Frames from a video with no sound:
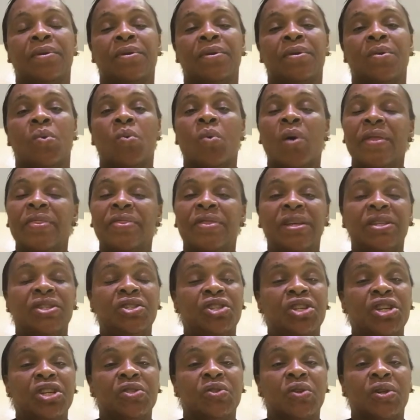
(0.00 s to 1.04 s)
One thing
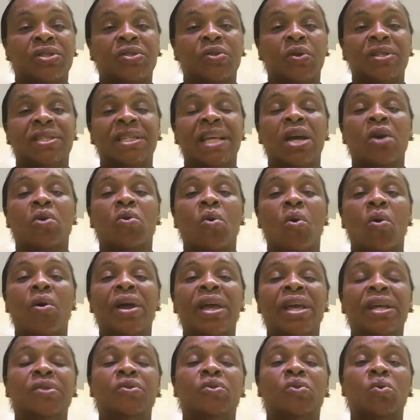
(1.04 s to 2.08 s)
Jesus to say, go
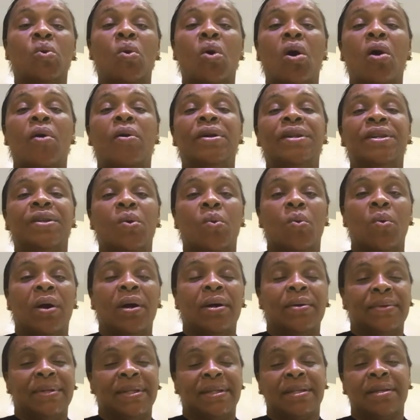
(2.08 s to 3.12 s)
into all the
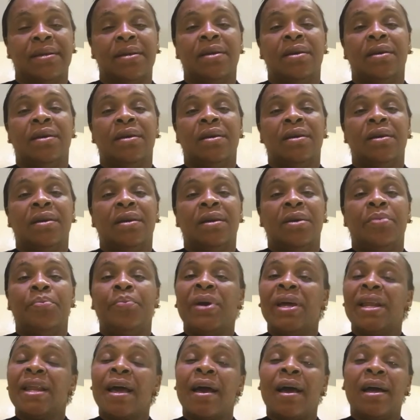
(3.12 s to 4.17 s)
world.
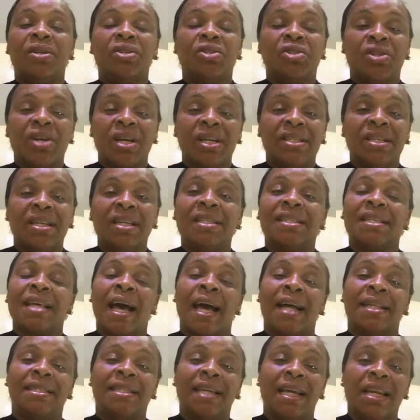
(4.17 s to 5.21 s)
But our churches
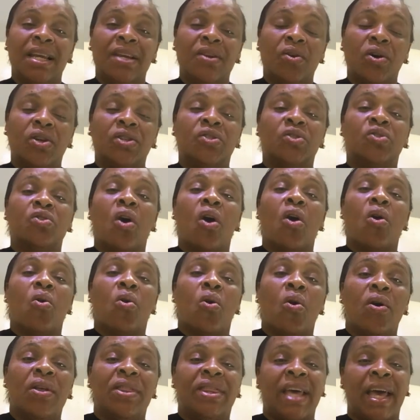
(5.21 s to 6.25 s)
are telling us, don't
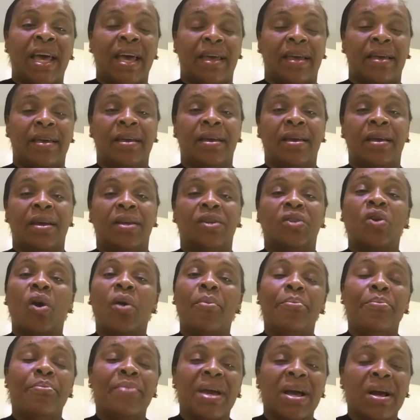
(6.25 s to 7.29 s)
go there.
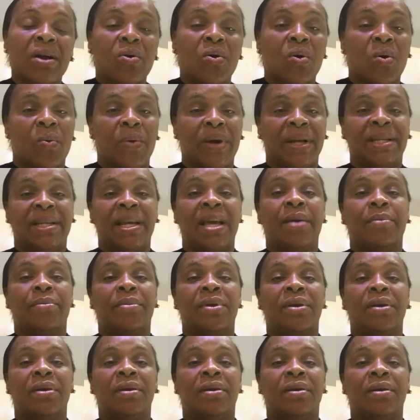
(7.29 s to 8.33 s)
Don't mingle with them.
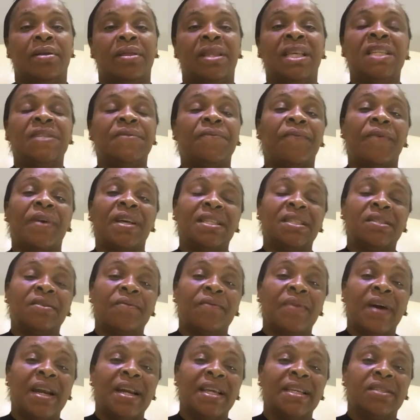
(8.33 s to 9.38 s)
This
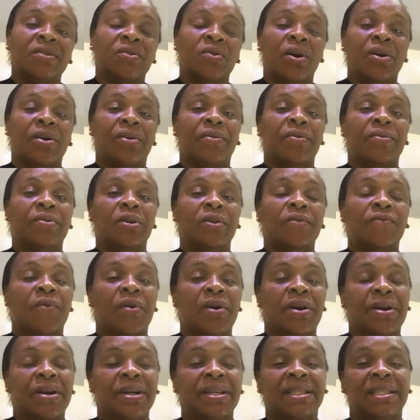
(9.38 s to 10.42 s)
festival is not for
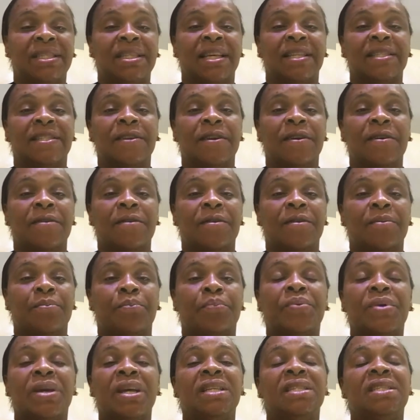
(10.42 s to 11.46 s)
Christians.
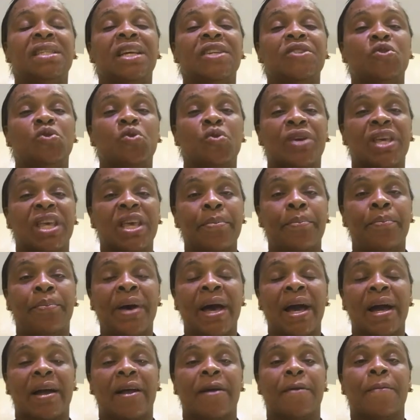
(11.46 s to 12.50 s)
Christians should keep
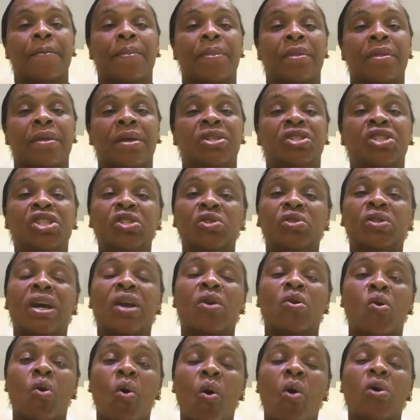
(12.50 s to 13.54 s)
back. Jesus
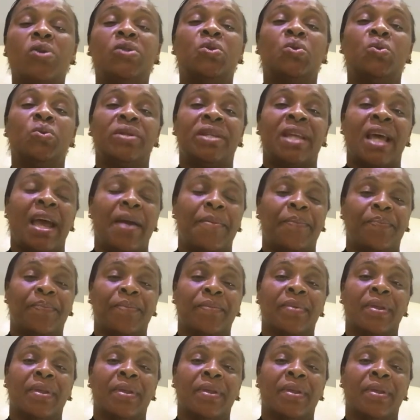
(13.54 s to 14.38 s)
said, go to them.